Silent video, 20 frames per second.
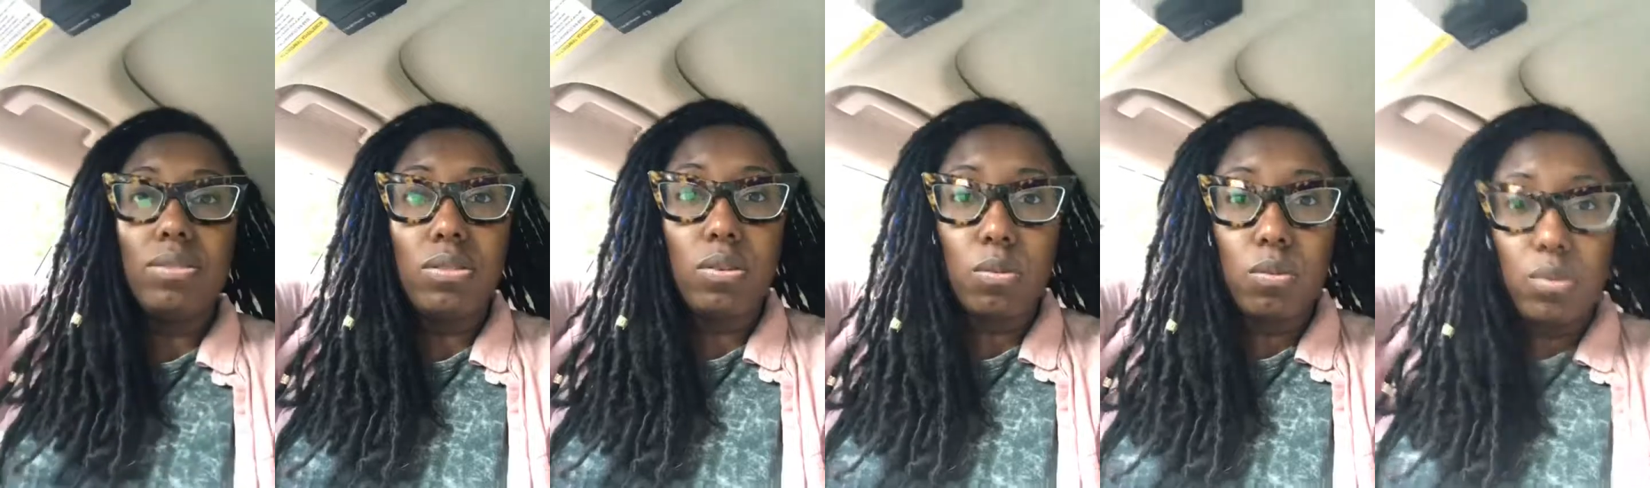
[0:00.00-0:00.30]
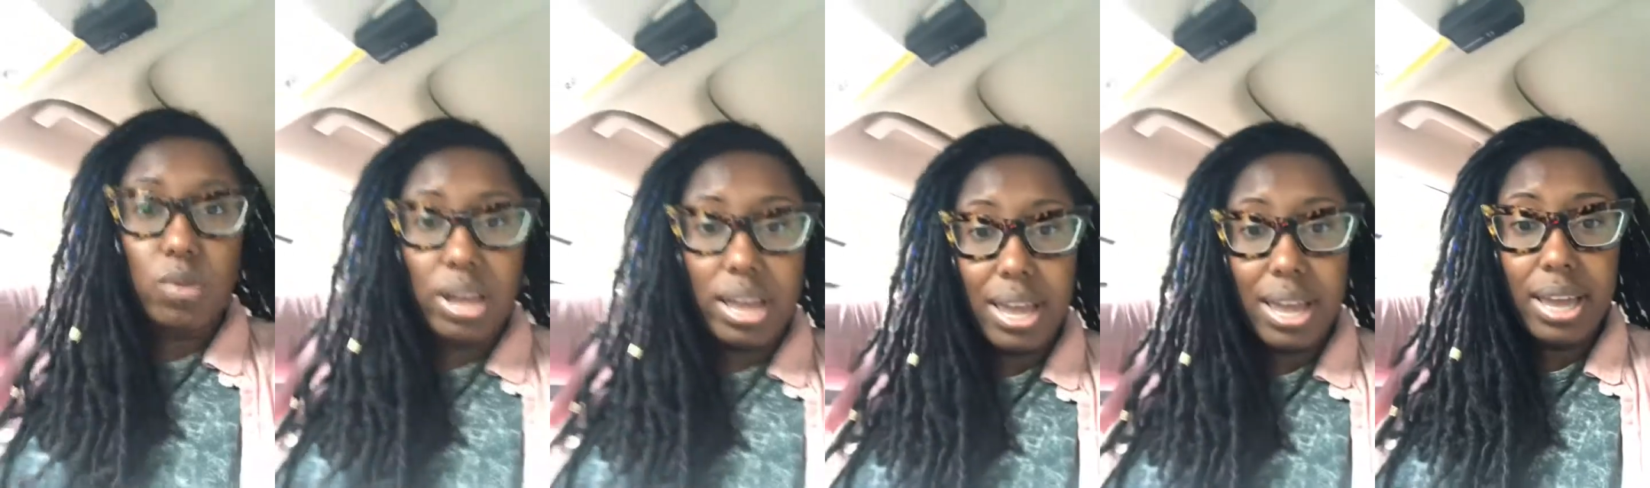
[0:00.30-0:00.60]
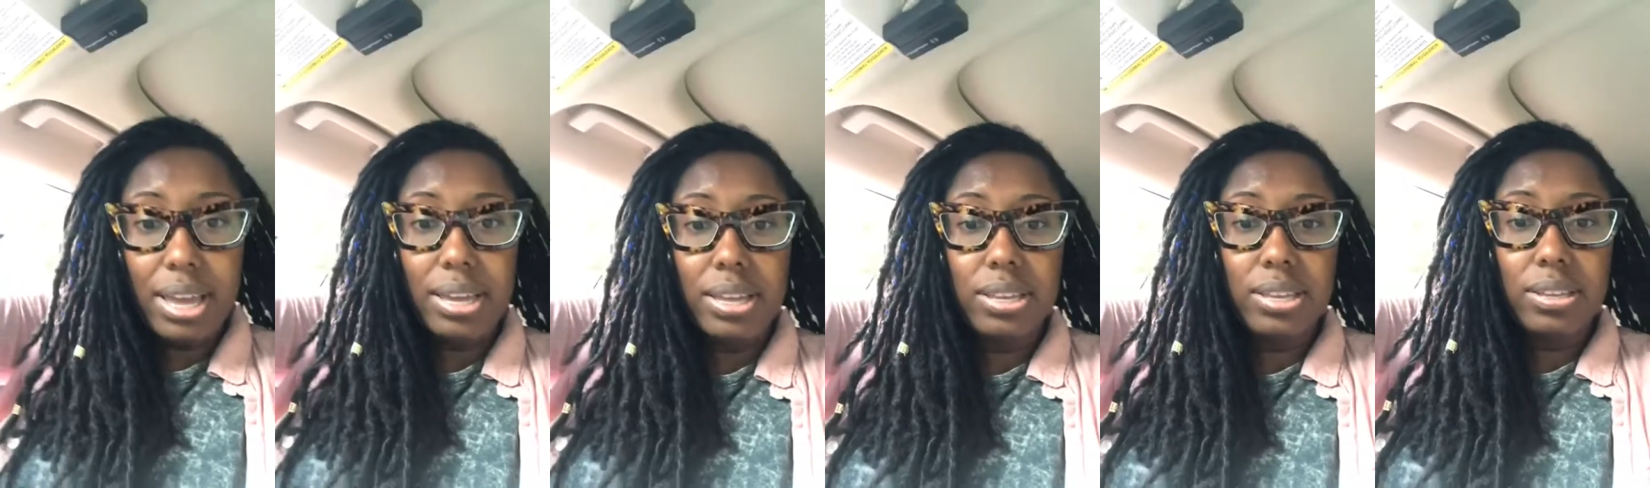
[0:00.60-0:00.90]
the
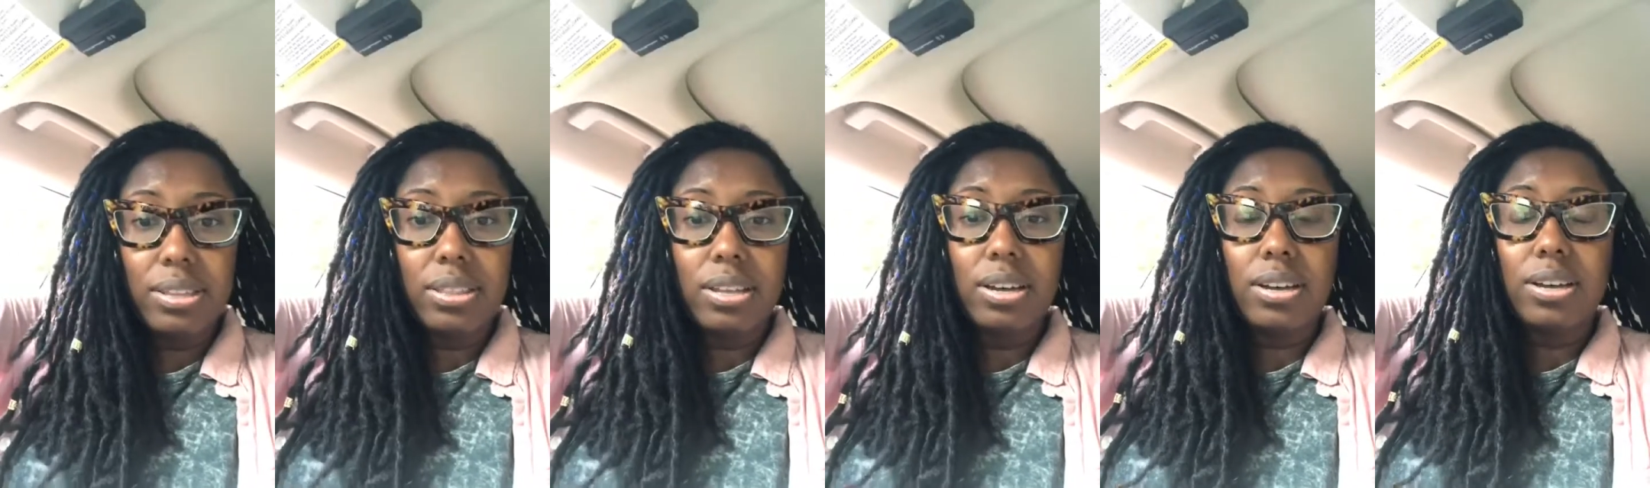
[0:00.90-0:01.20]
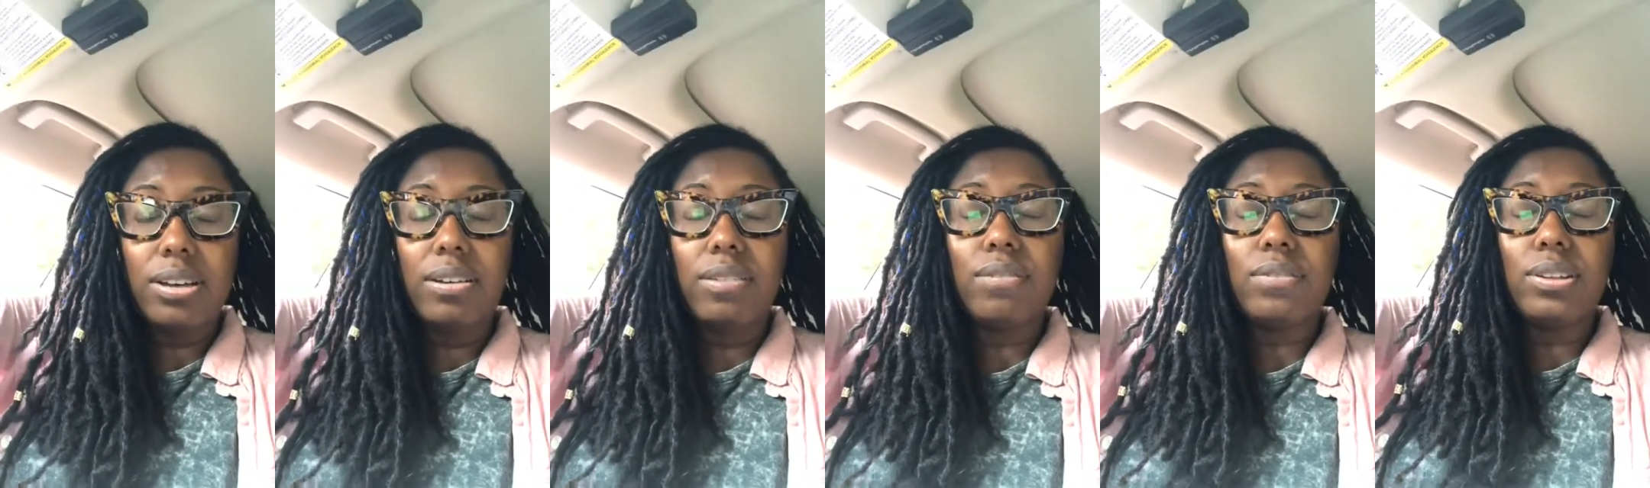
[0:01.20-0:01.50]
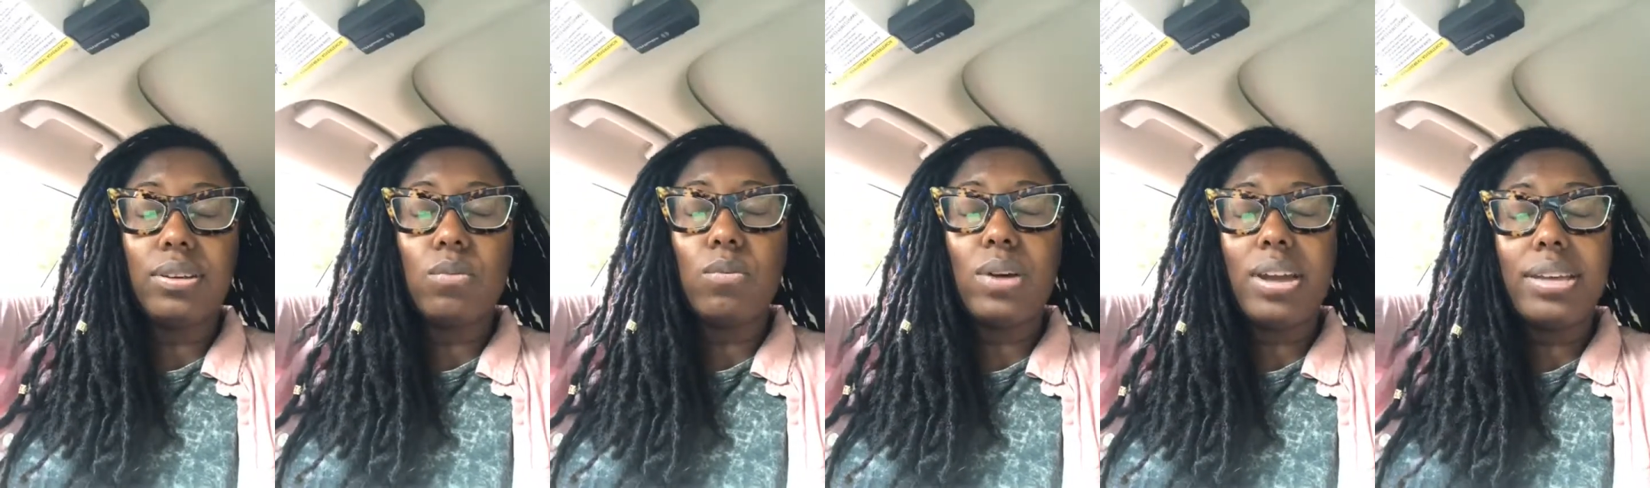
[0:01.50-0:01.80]
ways
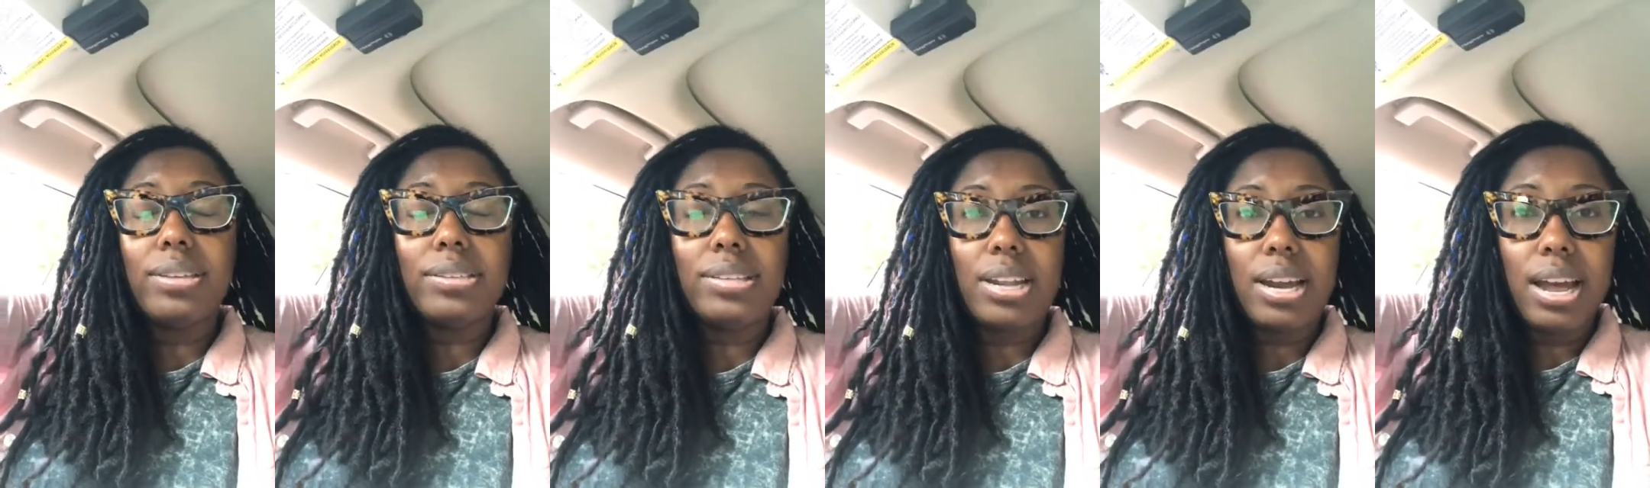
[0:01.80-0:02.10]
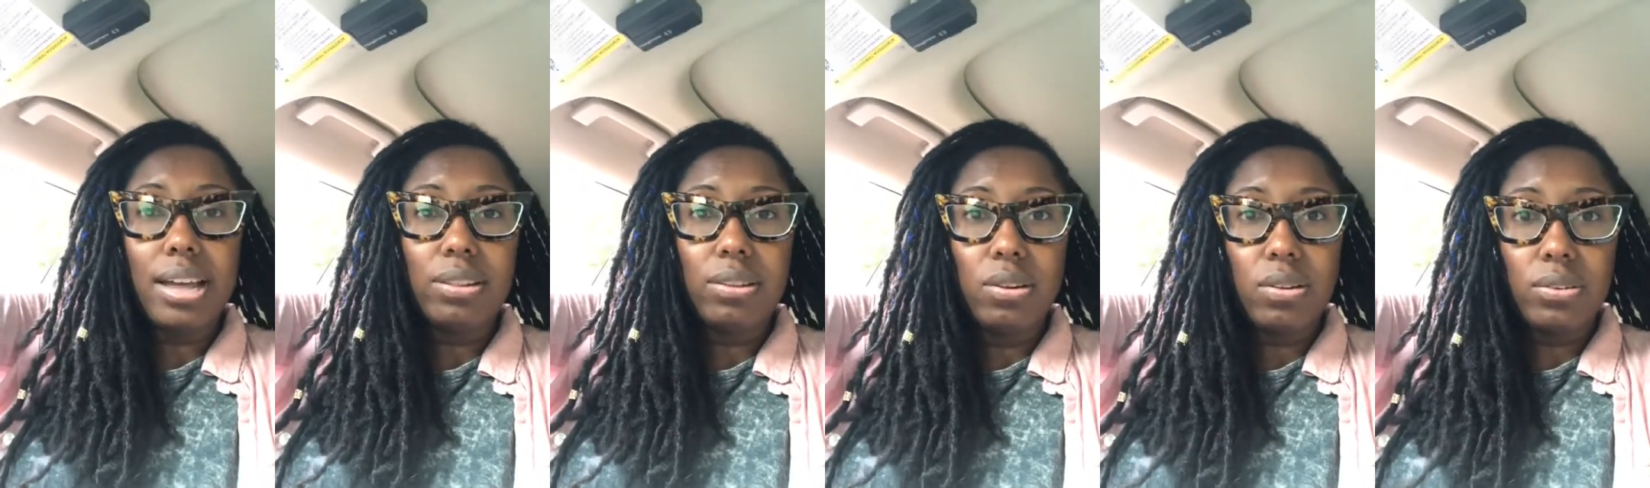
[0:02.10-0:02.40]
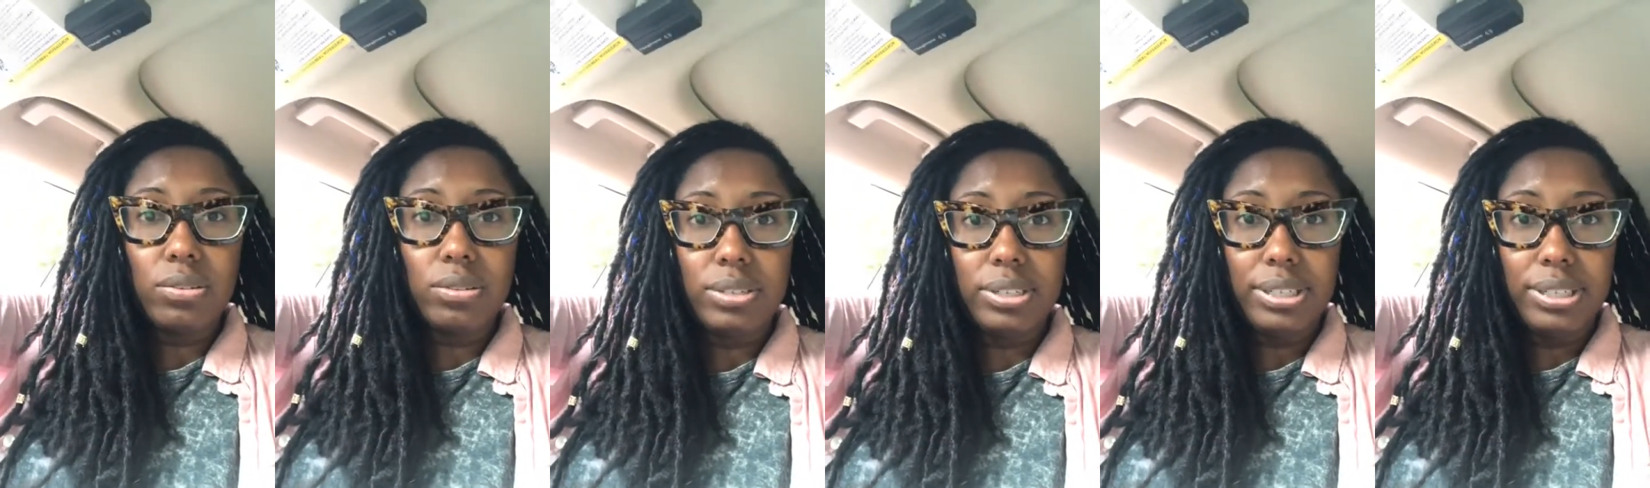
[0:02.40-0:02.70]
that I
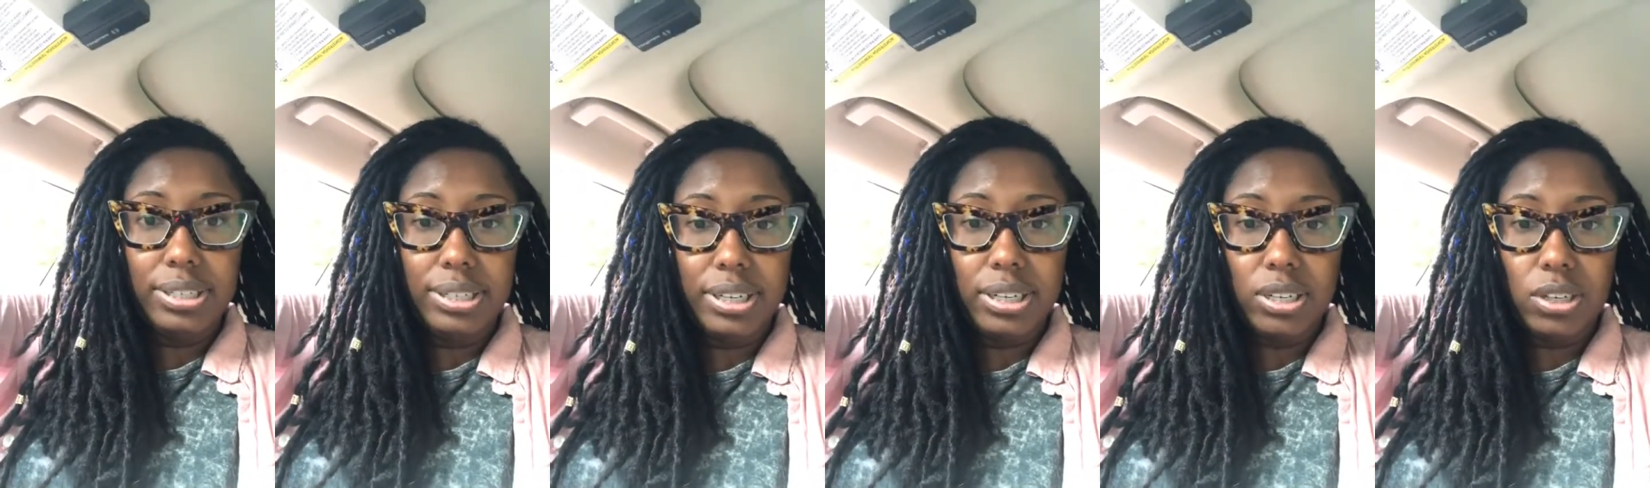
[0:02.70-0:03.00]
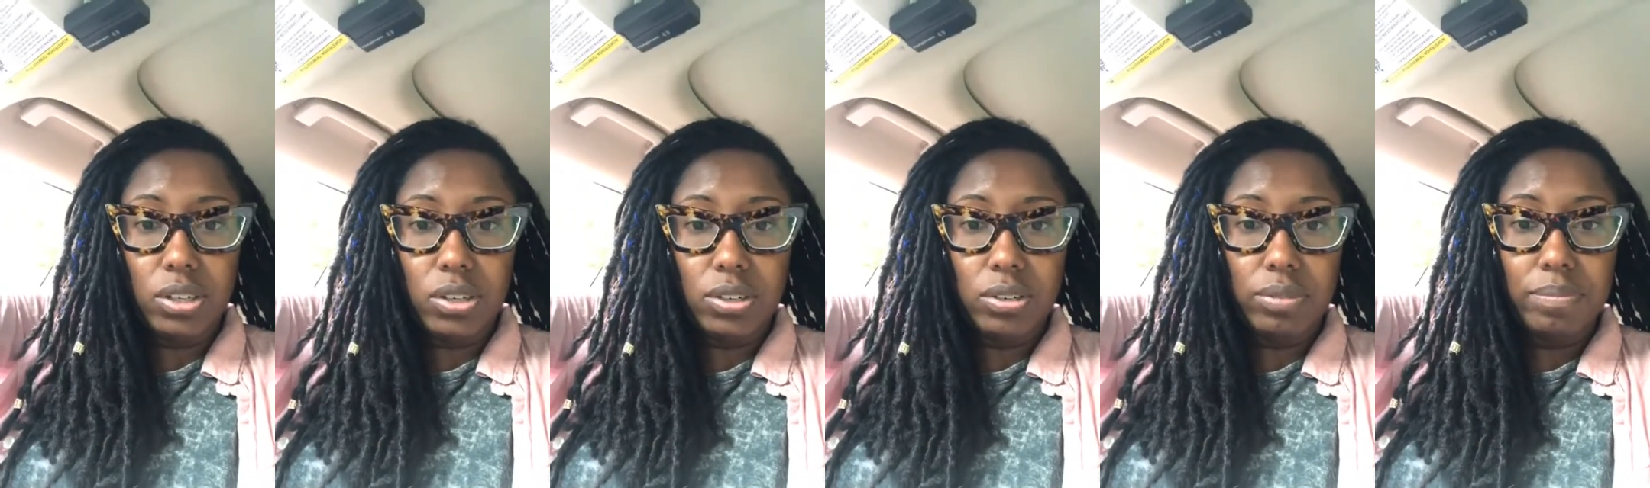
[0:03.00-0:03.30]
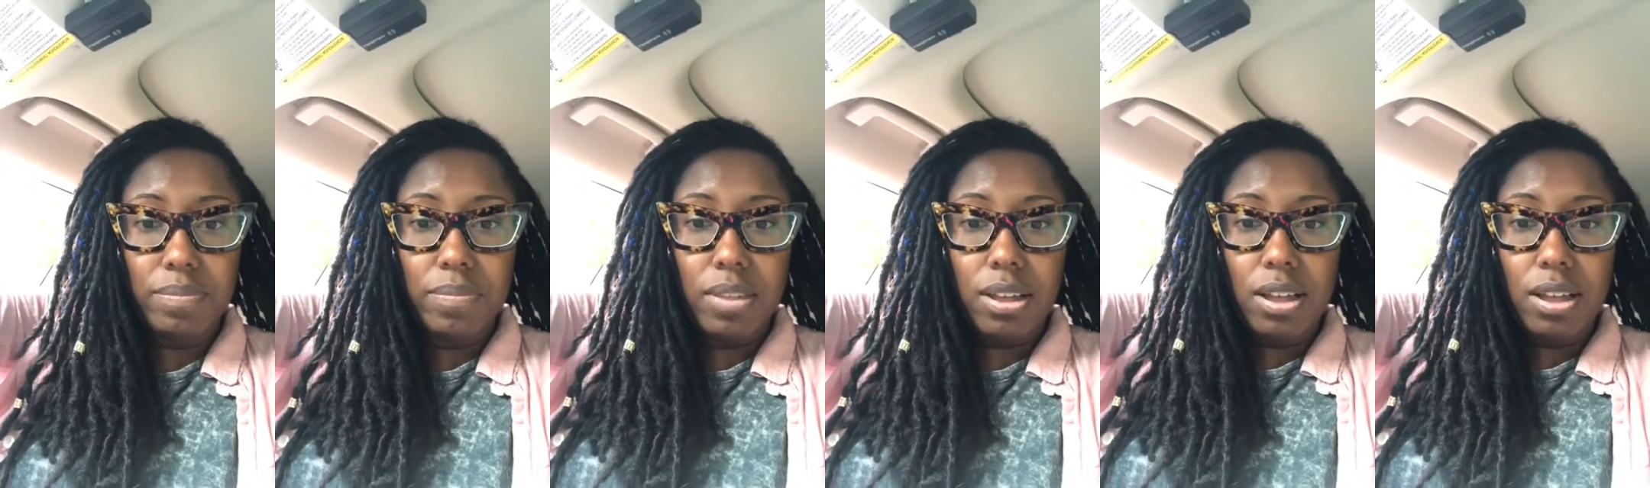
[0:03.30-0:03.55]
learned to deal,